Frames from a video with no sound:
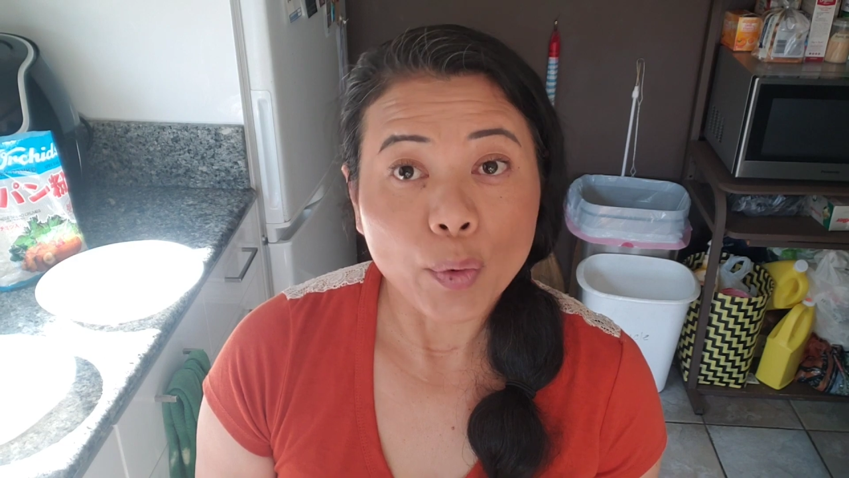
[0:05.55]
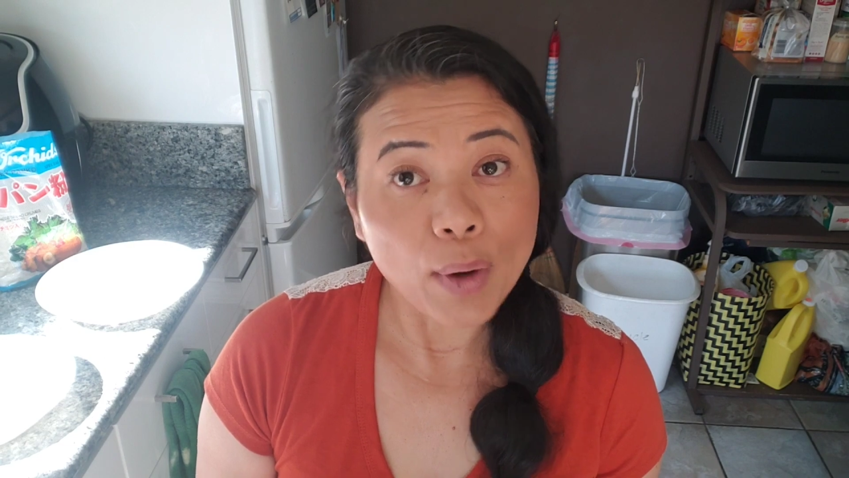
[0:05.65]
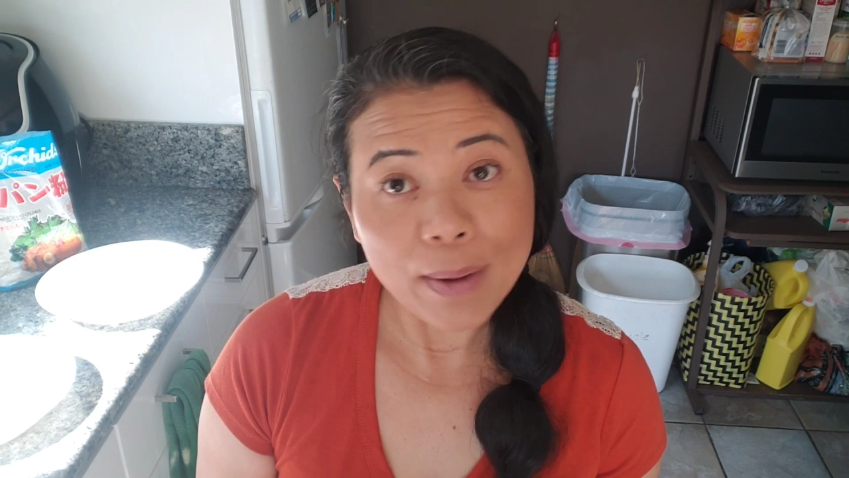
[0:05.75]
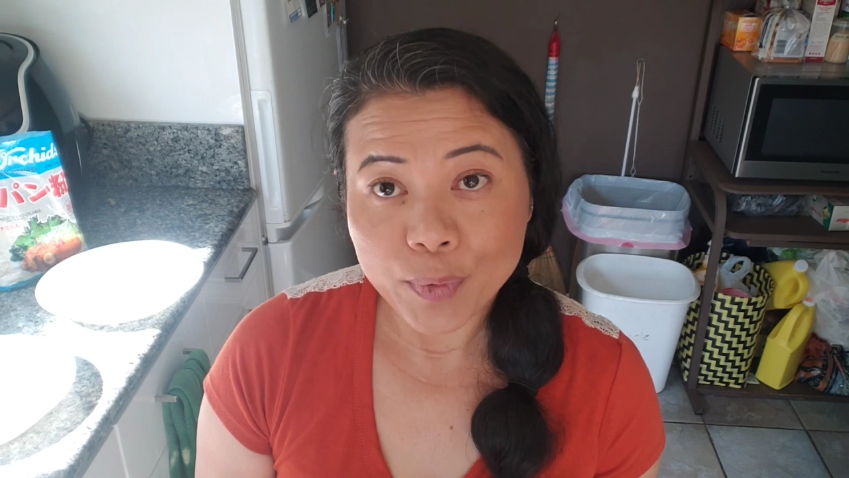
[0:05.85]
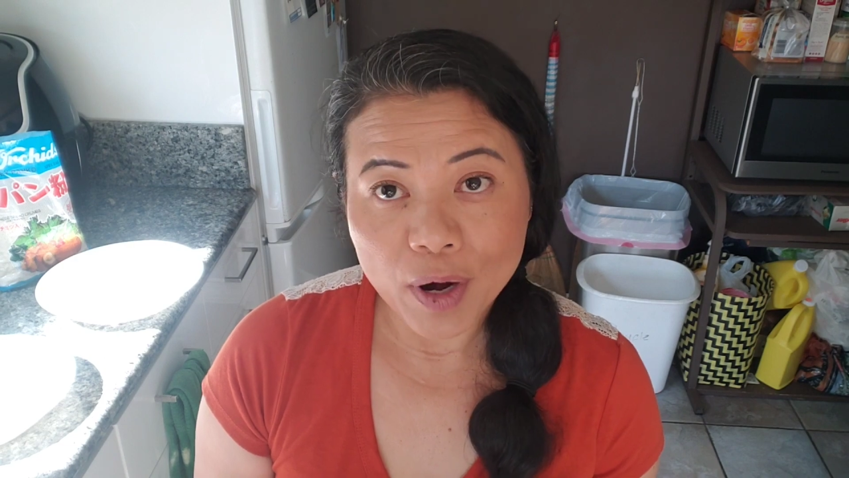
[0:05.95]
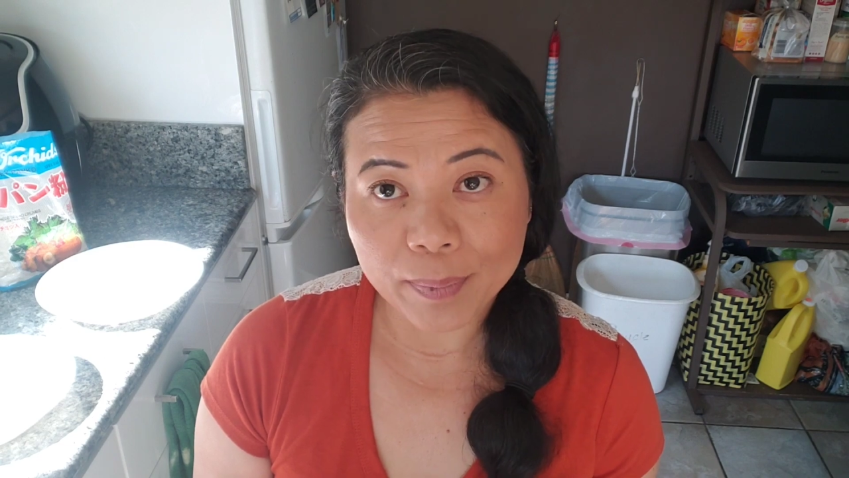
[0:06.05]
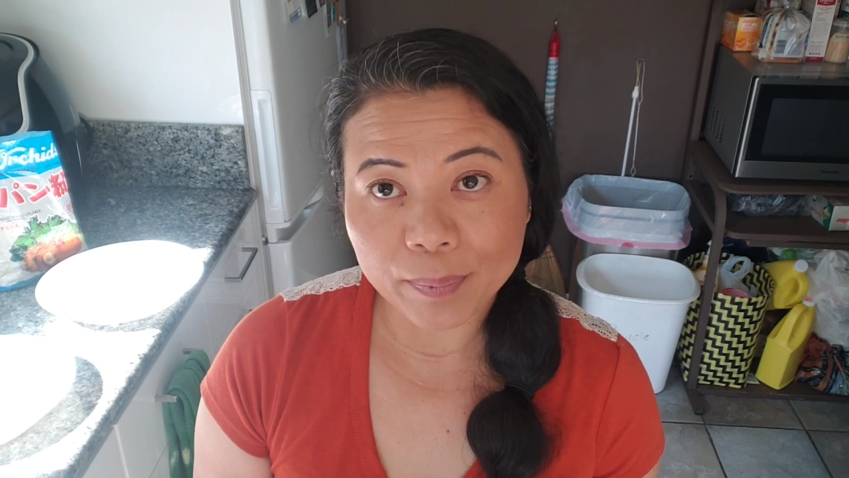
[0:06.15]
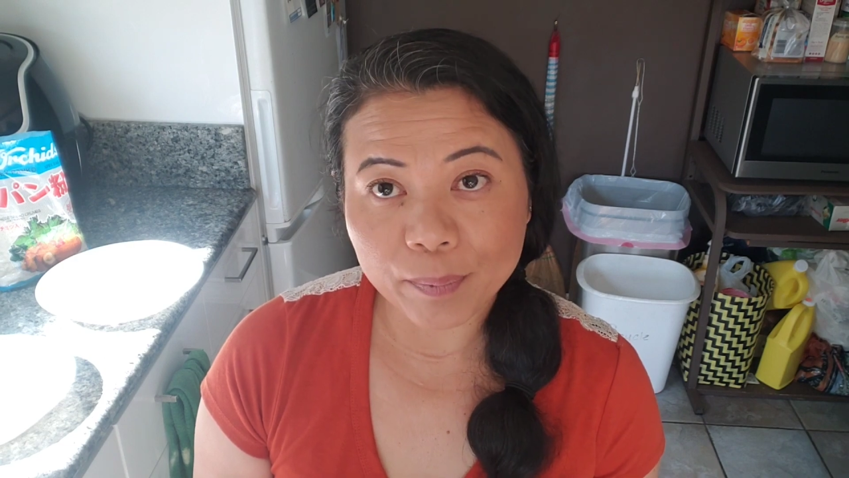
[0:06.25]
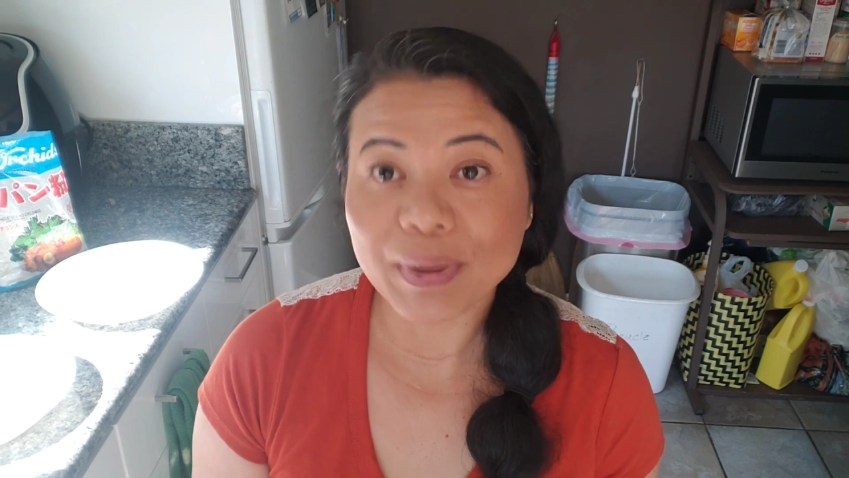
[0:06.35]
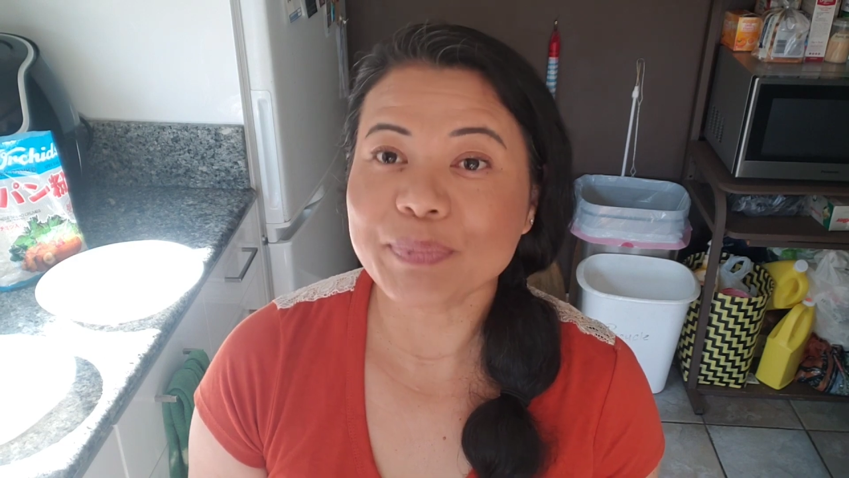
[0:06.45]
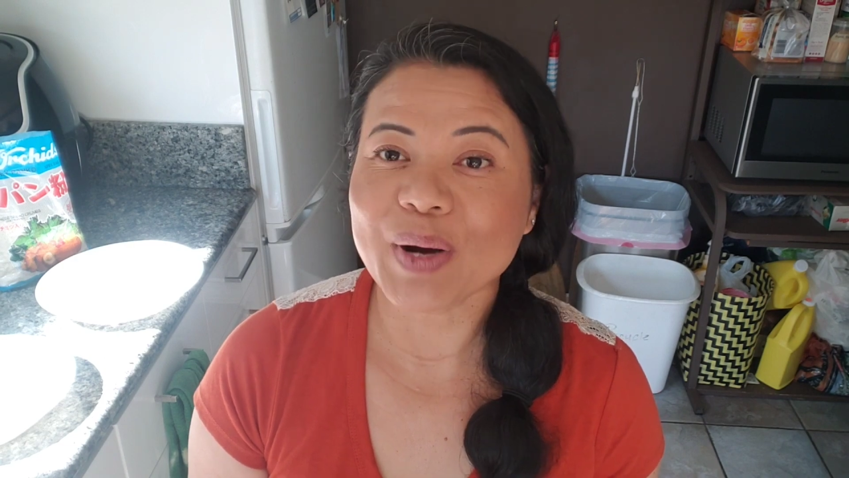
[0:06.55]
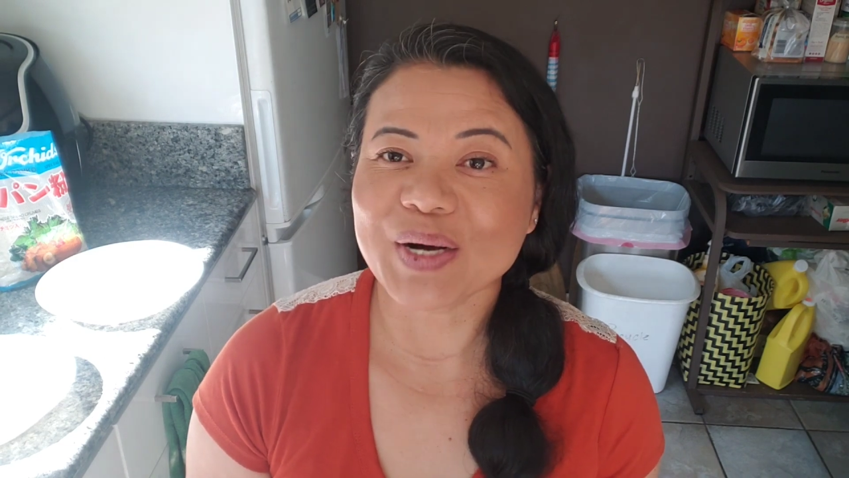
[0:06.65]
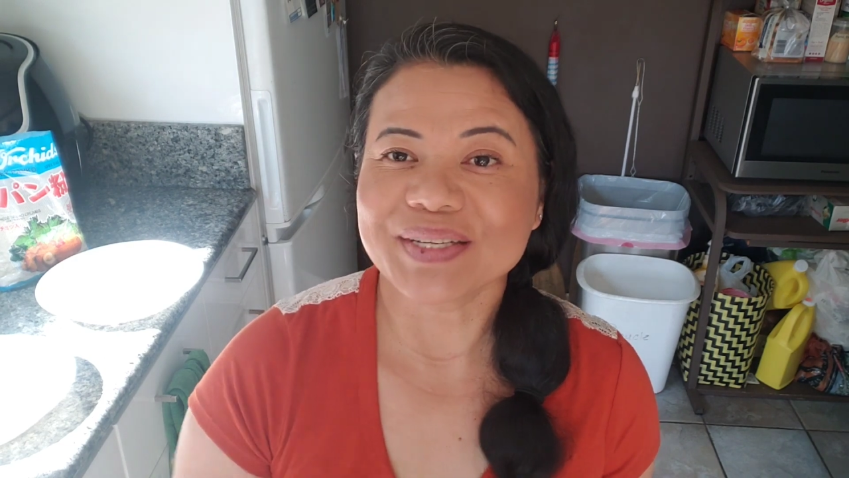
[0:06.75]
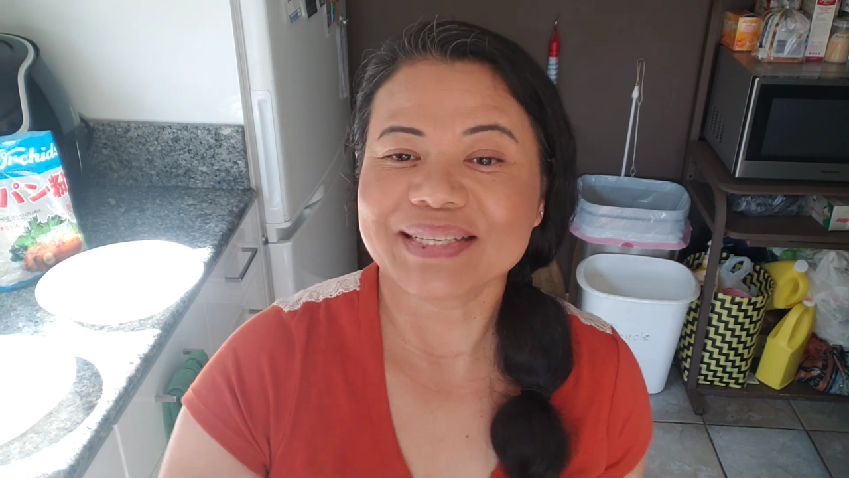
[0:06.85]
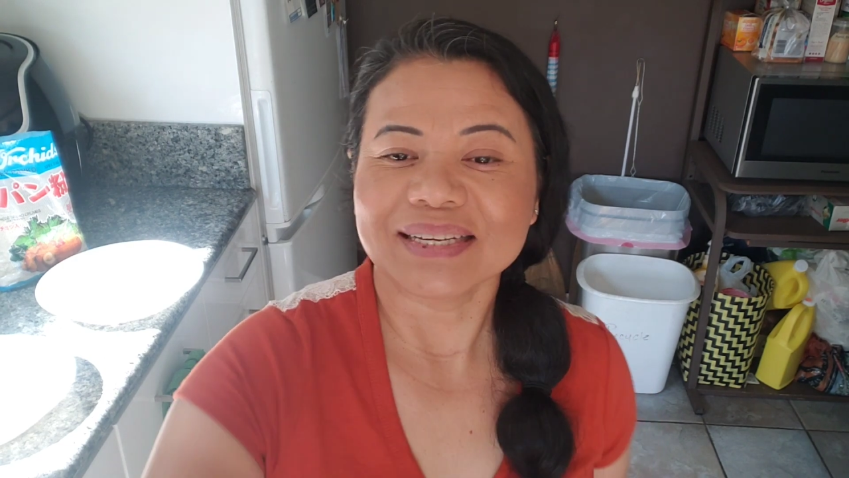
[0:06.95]
ground pork
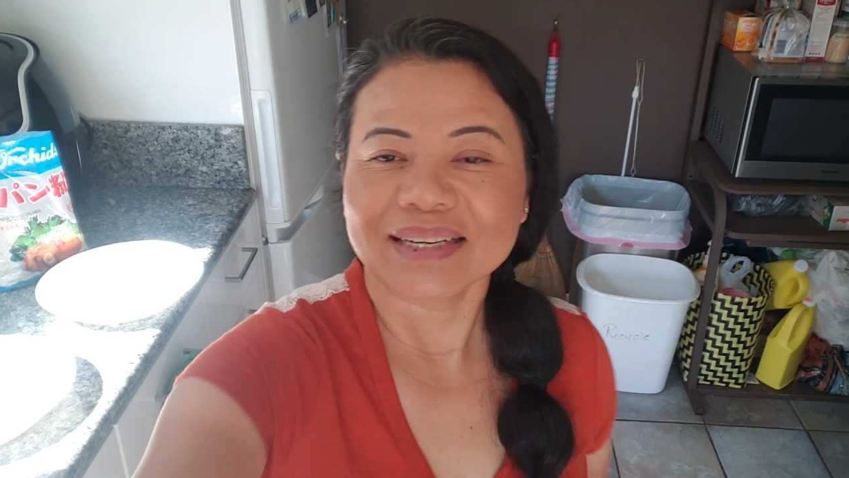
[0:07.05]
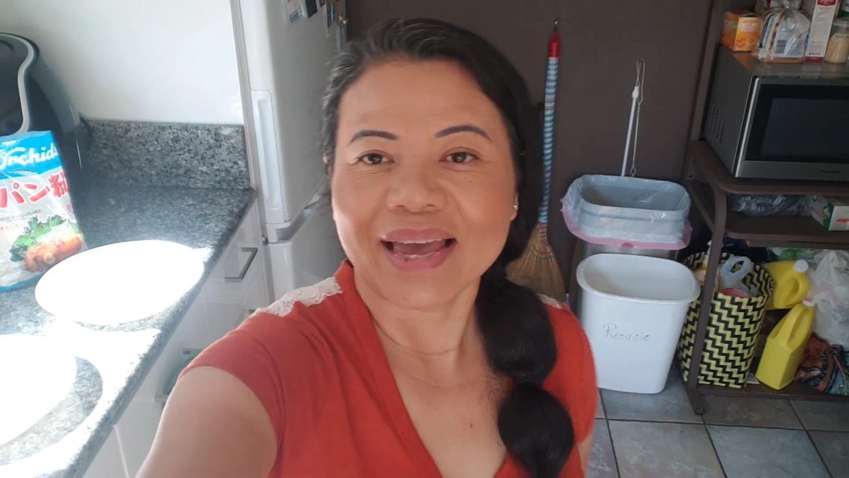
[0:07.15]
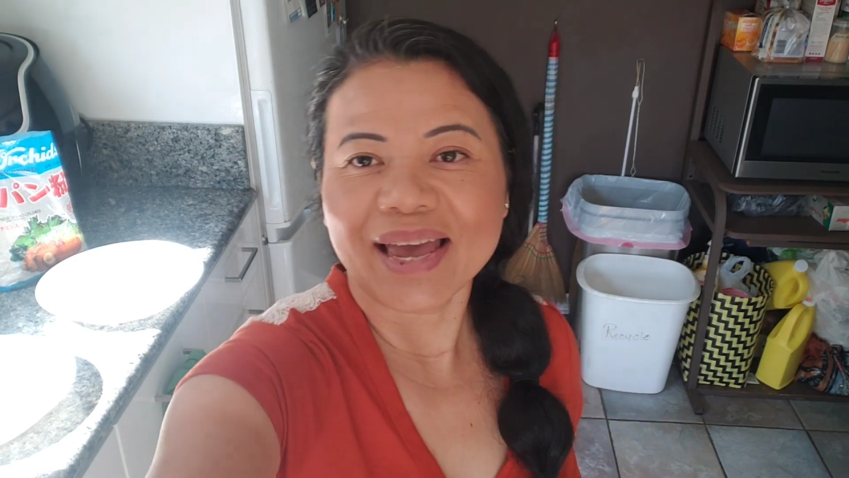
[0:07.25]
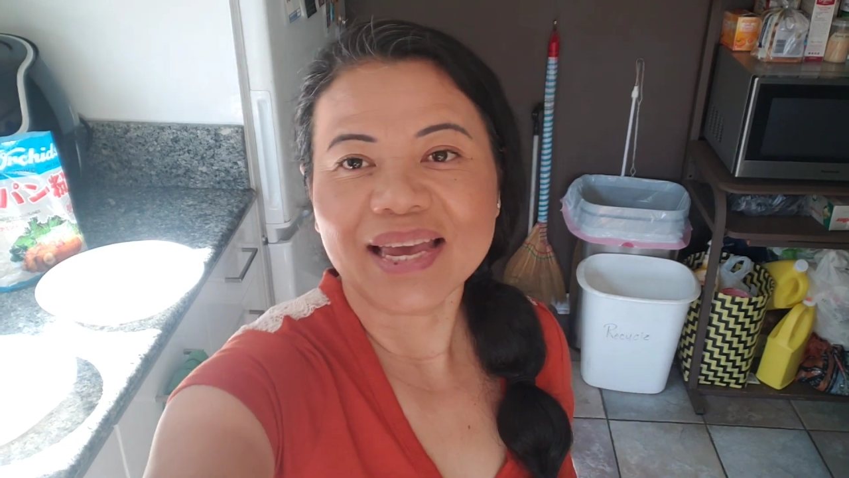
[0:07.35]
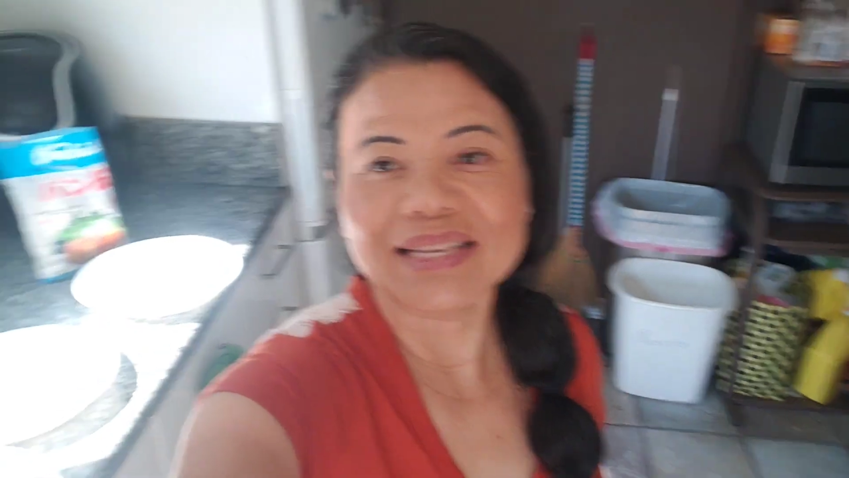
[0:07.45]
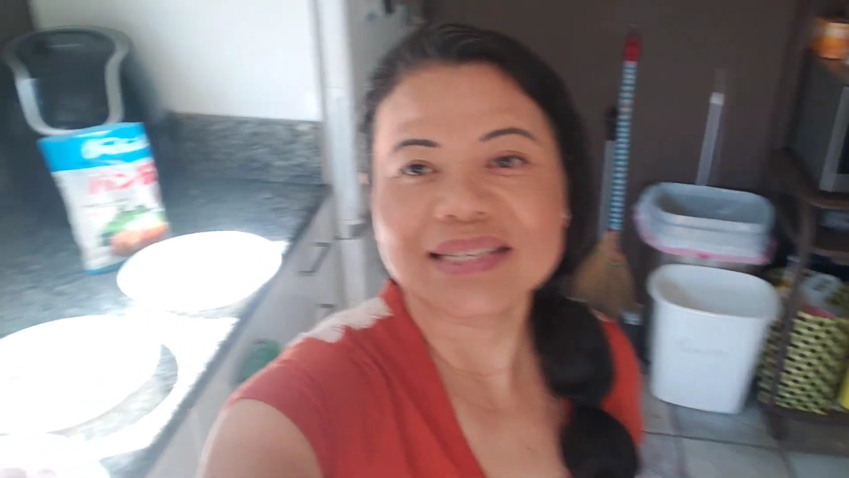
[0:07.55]
meatballs. Okay,